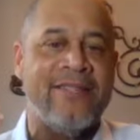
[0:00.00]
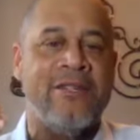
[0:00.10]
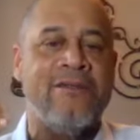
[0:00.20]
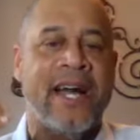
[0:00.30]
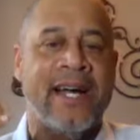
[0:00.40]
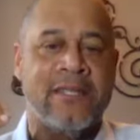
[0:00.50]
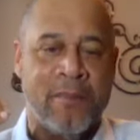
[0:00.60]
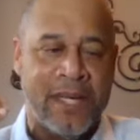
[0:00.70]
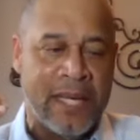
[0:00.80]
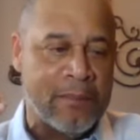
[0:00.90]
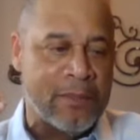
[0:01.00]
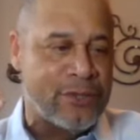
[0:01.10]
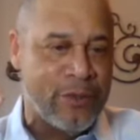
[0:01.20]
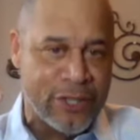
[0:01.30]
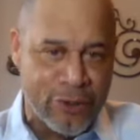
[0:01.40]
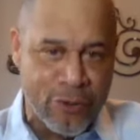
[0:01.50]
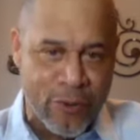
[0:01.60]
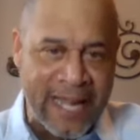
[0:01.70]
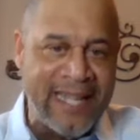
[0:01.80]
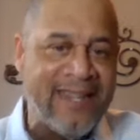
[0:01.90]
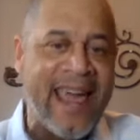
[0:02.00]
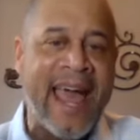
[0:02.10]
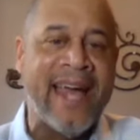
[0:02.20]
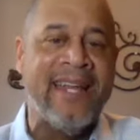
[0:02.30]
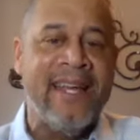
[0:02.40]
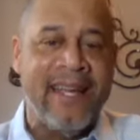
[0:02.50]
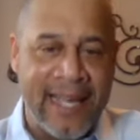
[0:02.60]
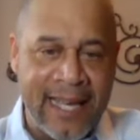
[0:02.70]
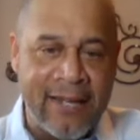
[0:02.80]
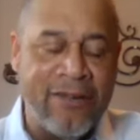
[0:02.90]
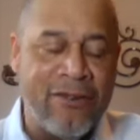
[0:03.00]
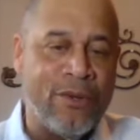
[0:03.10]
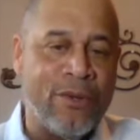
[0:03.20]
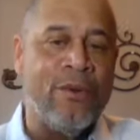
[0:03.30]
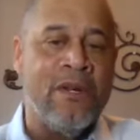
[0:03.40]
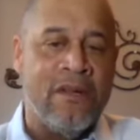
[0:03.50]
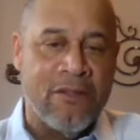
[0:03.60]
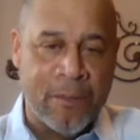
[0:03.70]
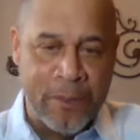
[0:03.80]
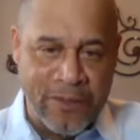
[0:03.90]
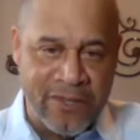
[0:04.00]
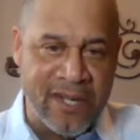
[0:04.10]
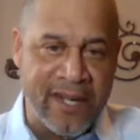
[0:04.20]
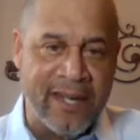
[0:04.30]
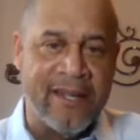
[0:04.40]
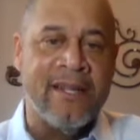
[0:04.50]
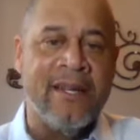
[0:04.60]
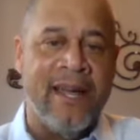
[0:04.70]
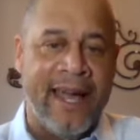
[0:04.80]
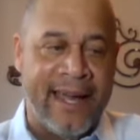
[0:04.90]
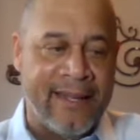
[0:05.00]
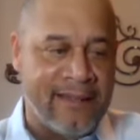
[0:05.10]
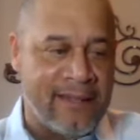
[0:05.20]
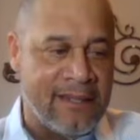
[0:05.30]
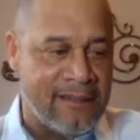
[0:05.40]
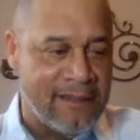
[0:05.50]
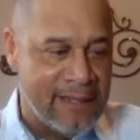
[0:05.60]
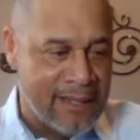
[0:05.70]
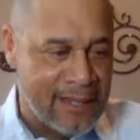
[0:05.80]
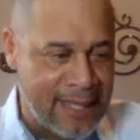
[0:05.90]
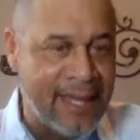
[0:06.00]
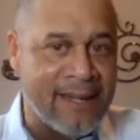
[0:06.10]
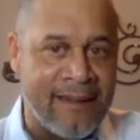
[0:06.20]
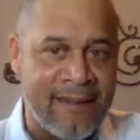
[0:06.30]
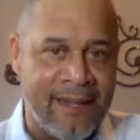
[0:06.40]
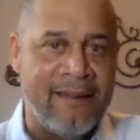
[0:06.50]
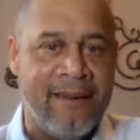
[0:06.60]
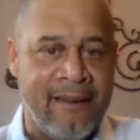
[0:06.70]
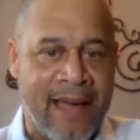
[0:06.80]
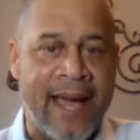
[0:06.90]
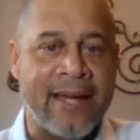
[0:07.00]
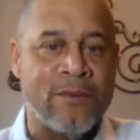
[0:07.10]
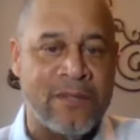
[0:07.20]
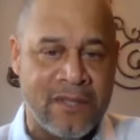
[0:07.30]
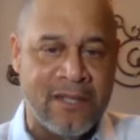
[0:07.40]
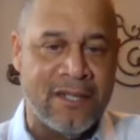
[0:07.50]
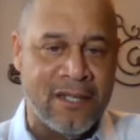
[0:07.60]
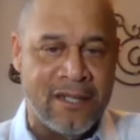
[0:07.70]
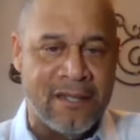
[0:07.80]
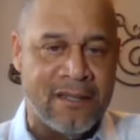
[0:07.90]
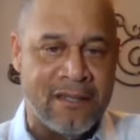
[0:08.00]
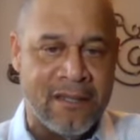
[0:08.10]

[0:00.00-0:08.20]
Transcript: You've got to be able to ingrain that into the personnel. And again, then acquisition